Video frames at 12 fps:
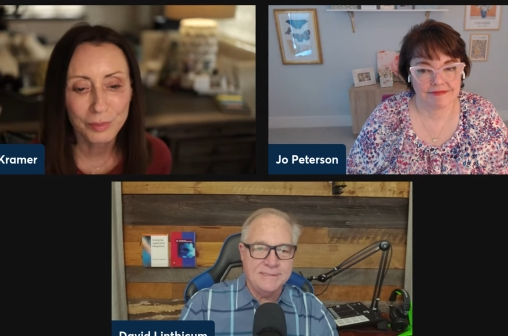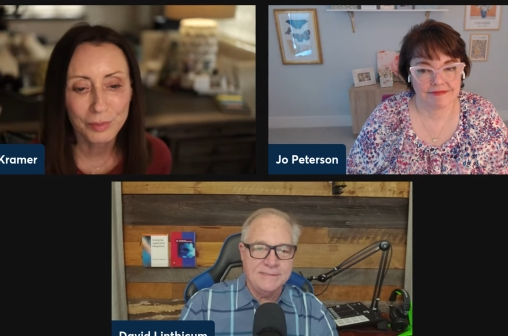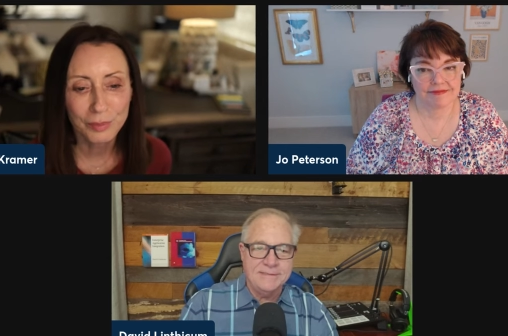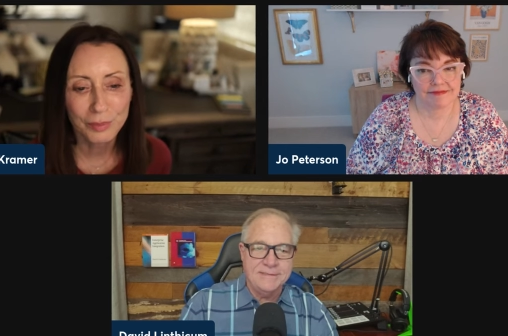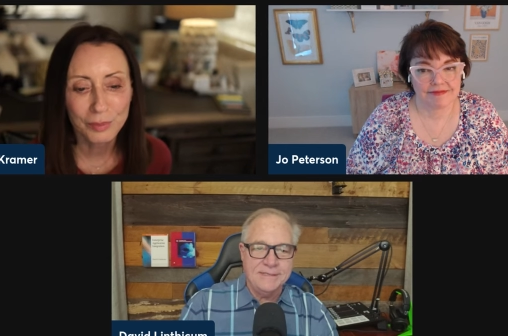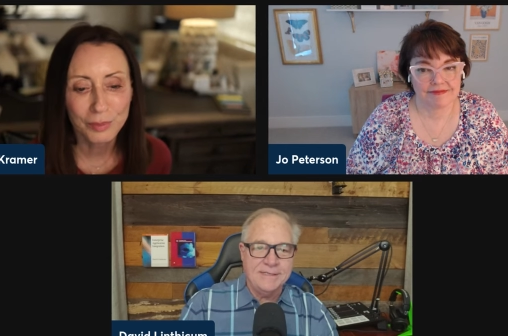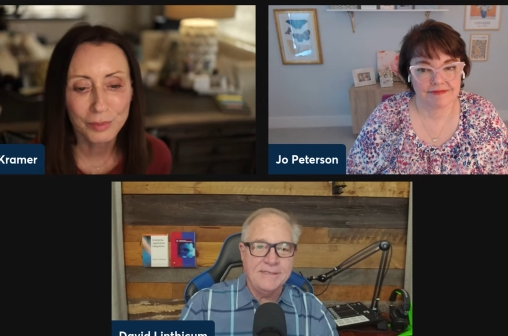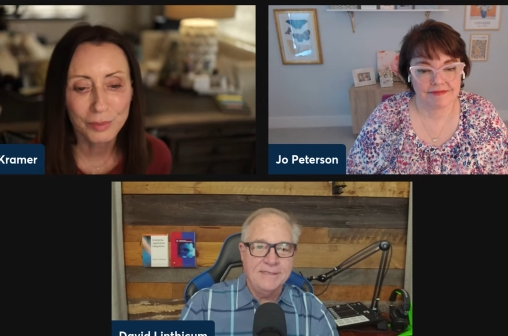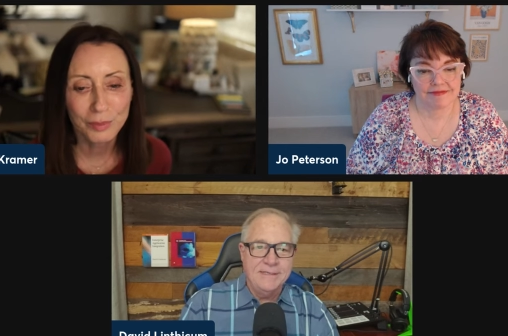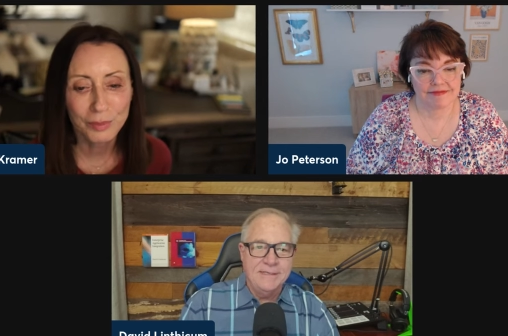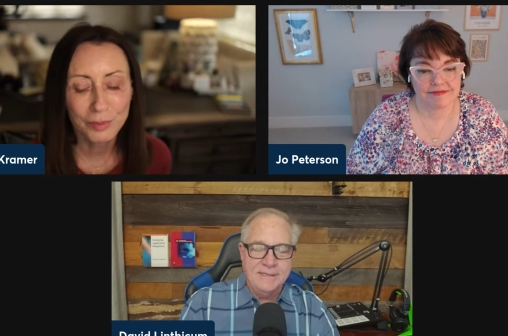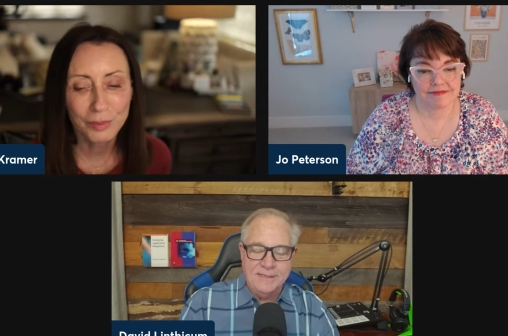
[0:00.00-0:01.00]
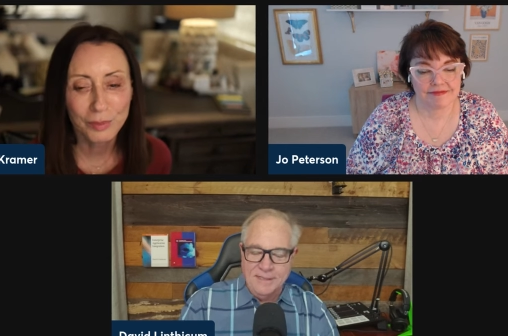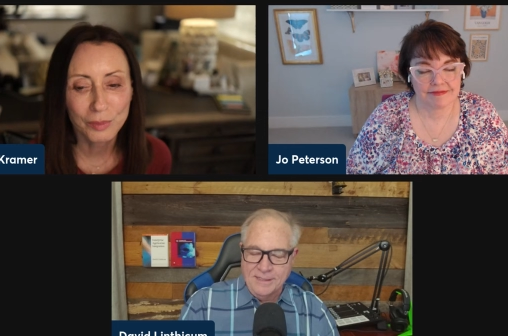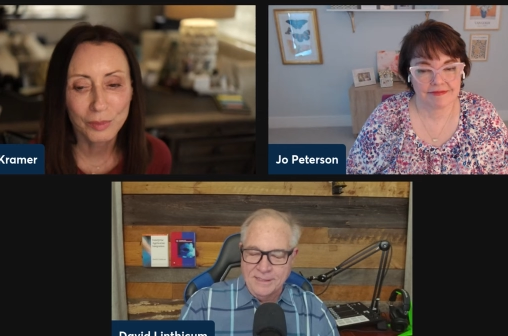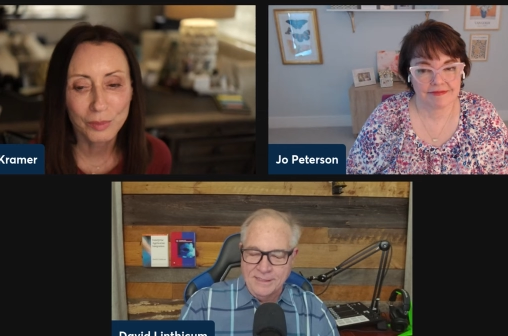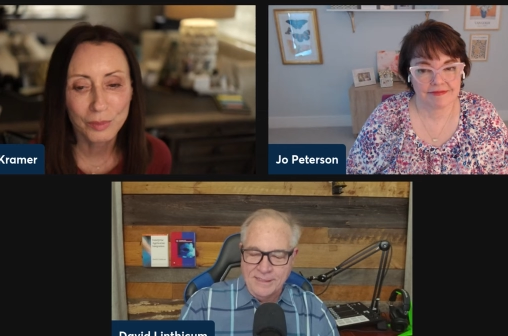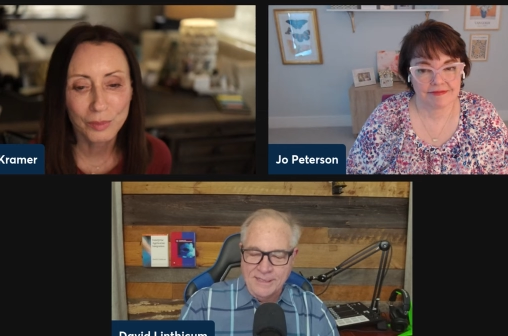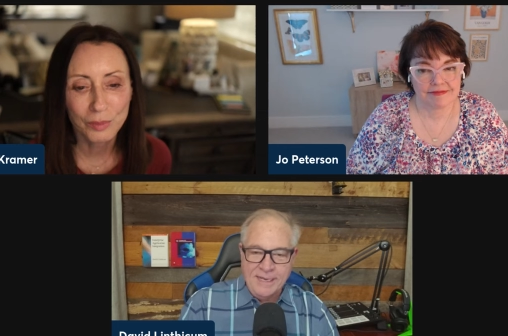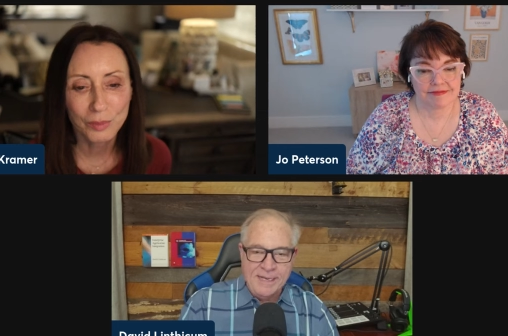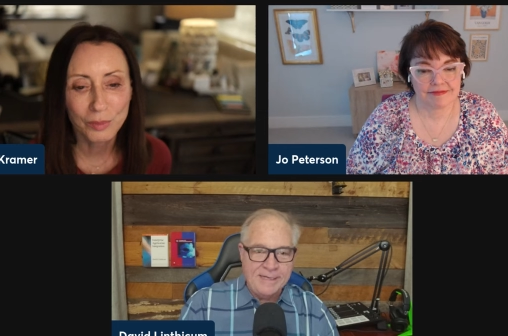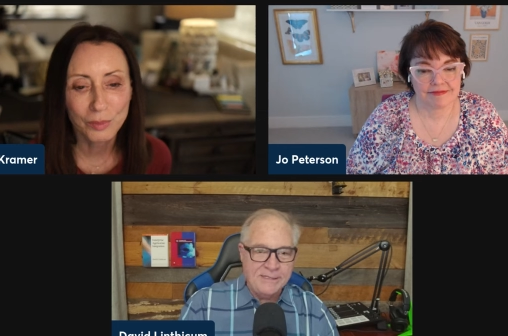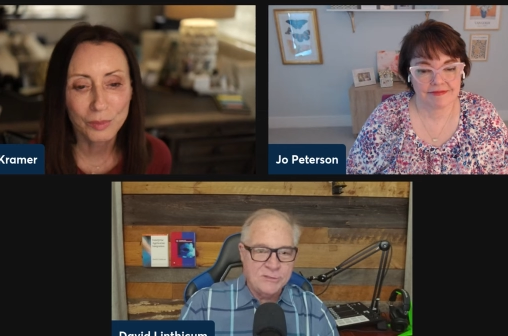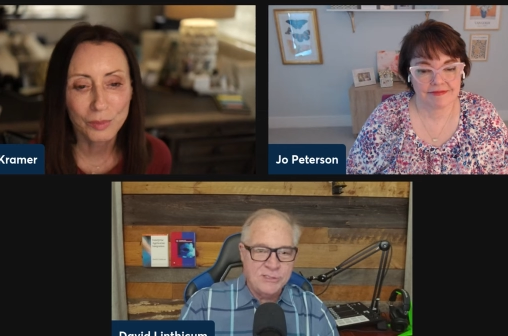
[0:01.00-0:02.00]
Speaker 1: and uh, uh, an
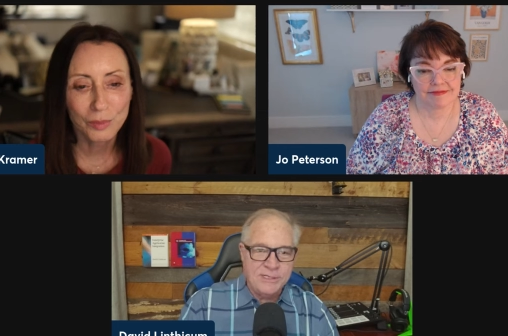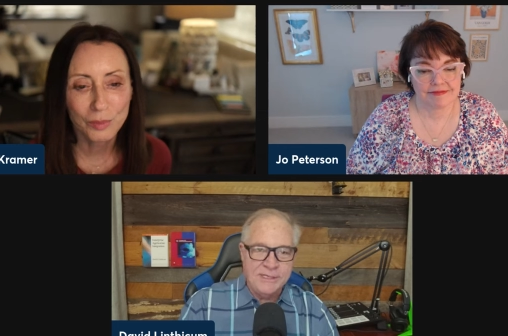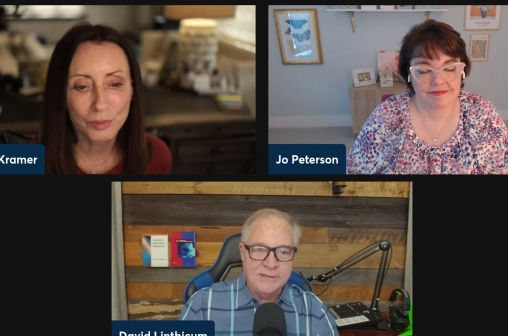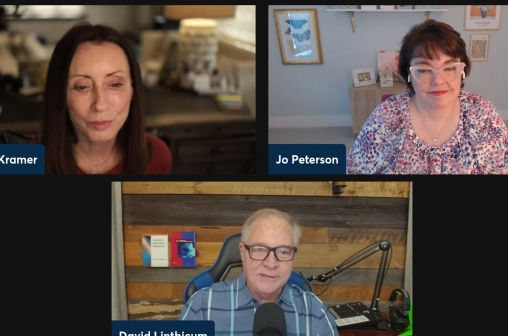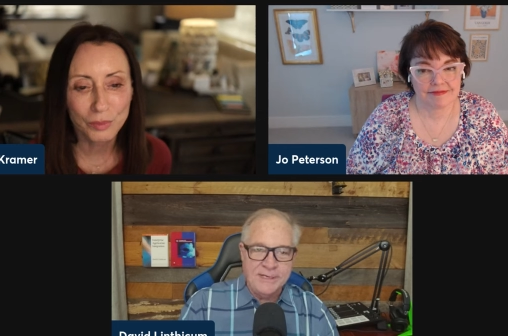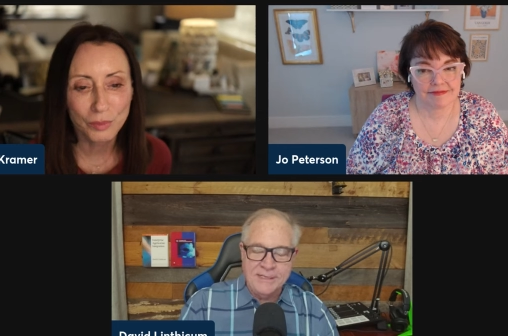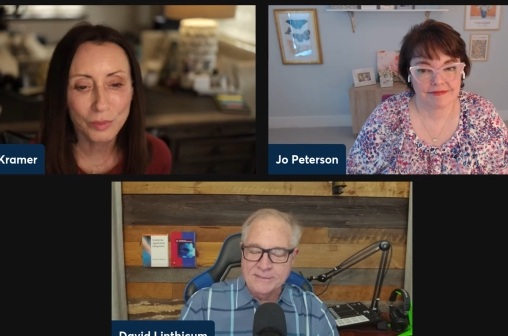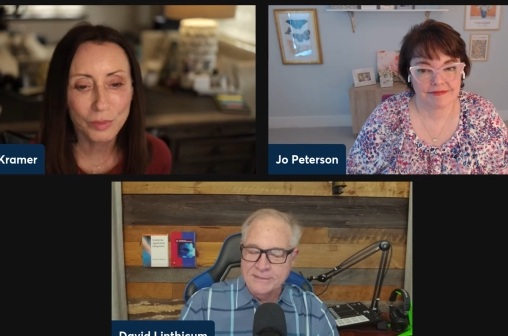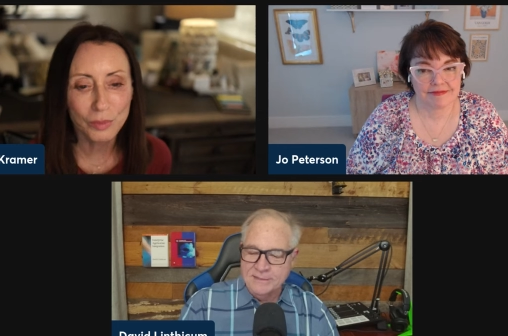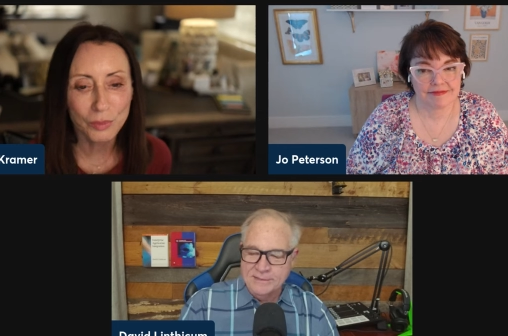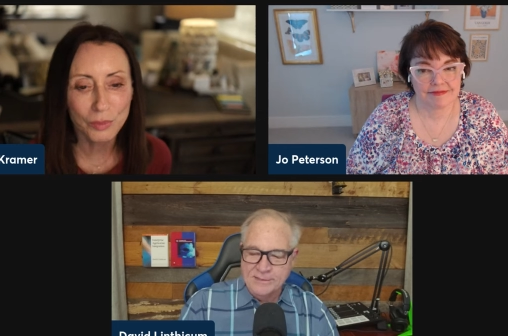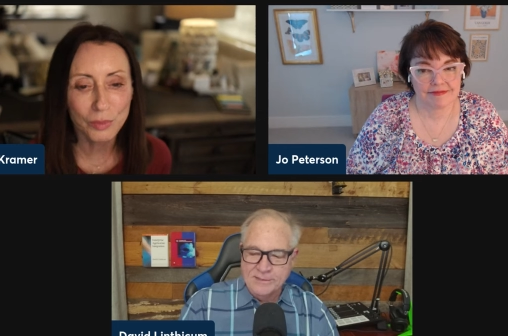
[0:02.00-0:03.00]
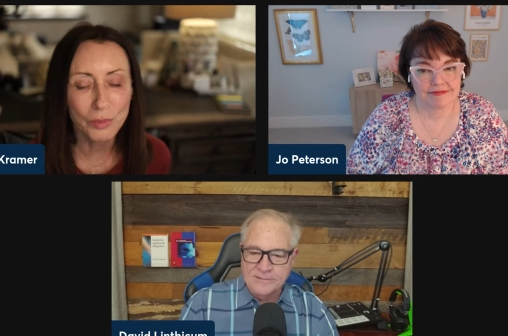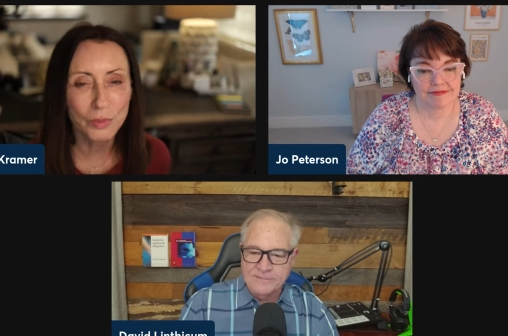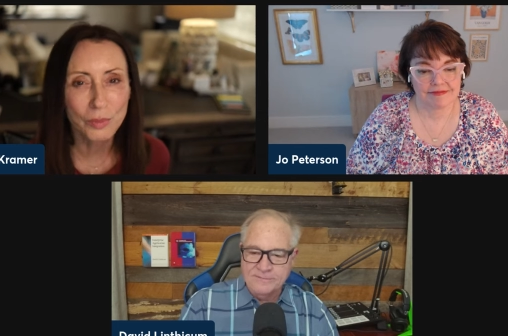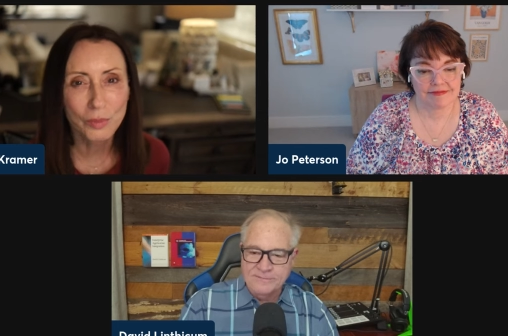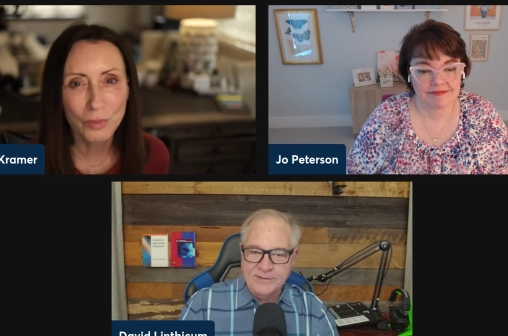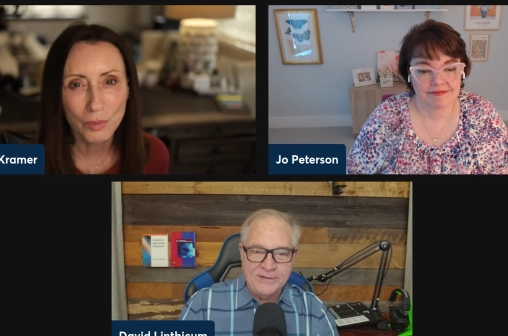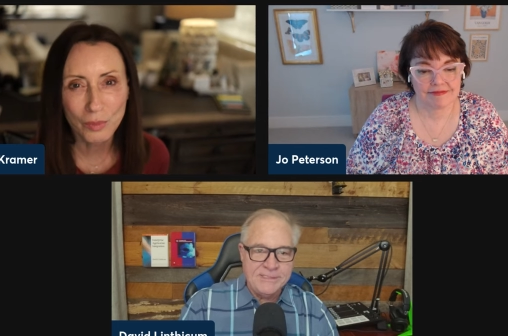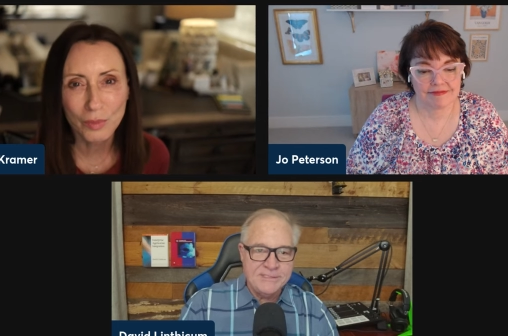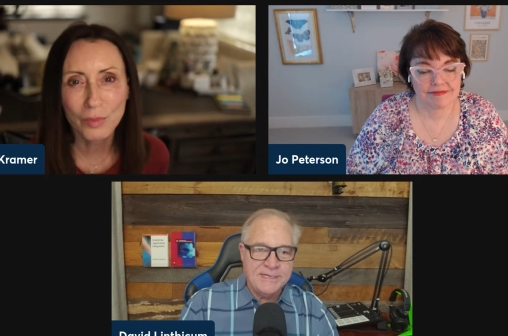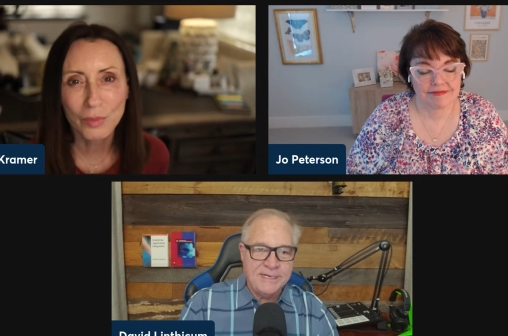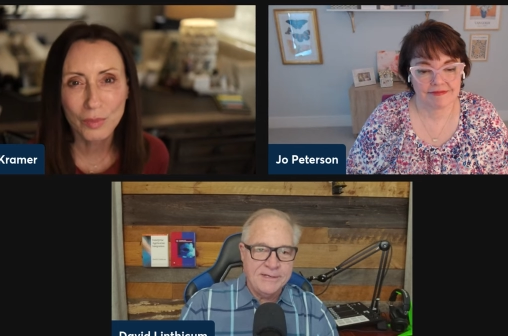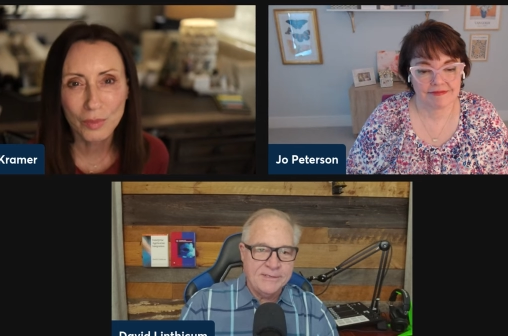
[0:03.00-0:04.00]
AI engineer. And they're very
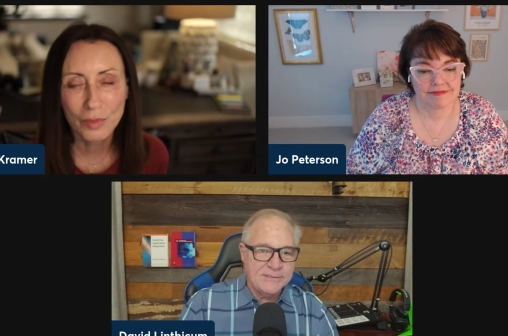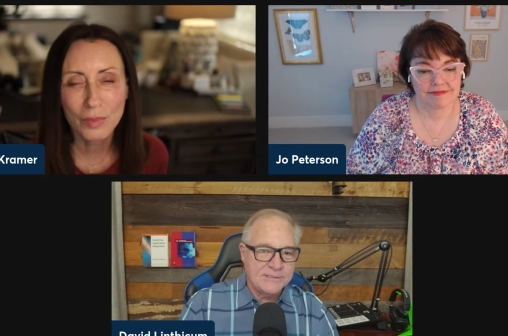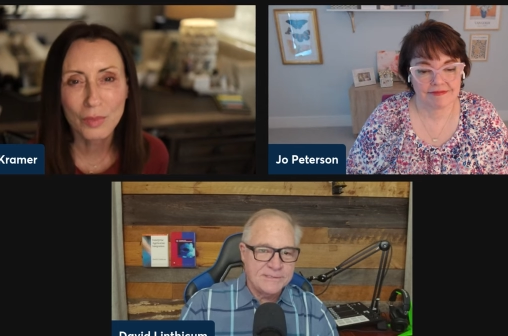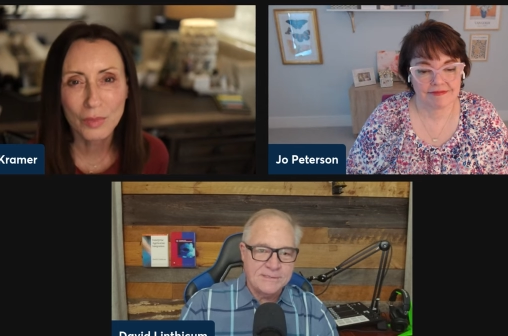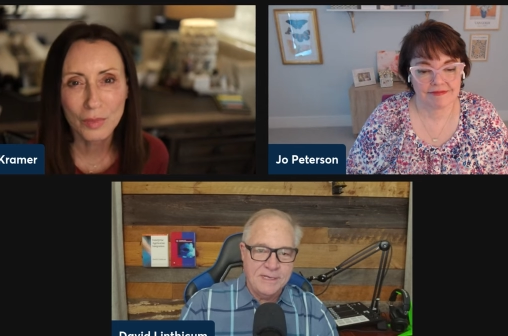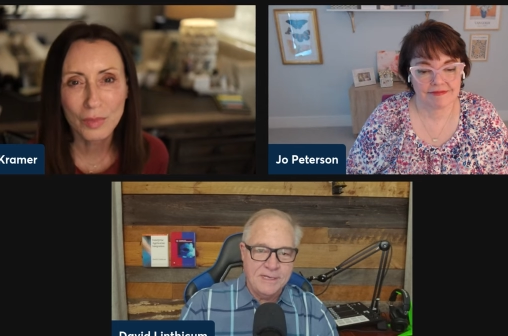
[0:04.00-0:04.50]
scarce.